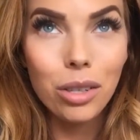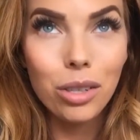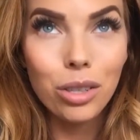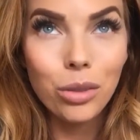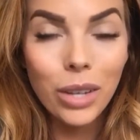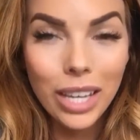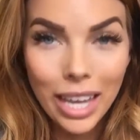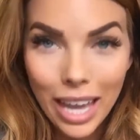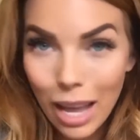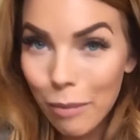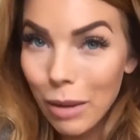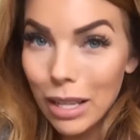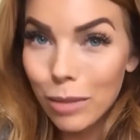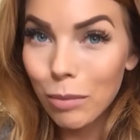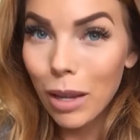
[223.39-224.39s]
doing
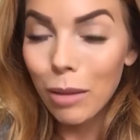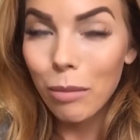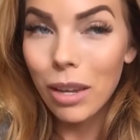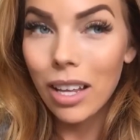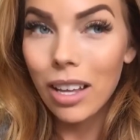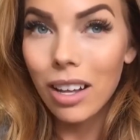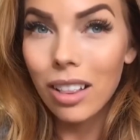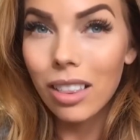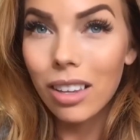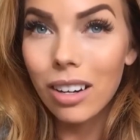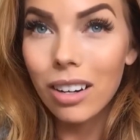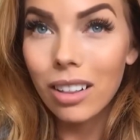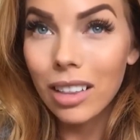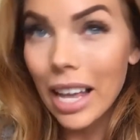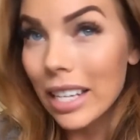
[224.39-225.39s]
cam has made me a
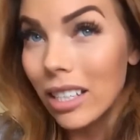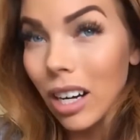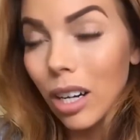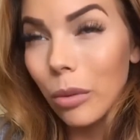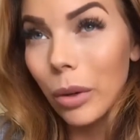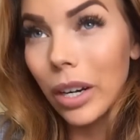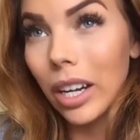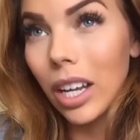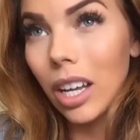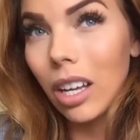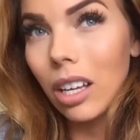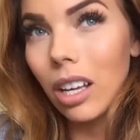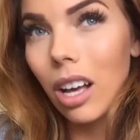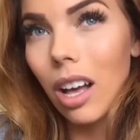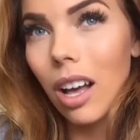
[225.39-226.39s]
little less hardworking,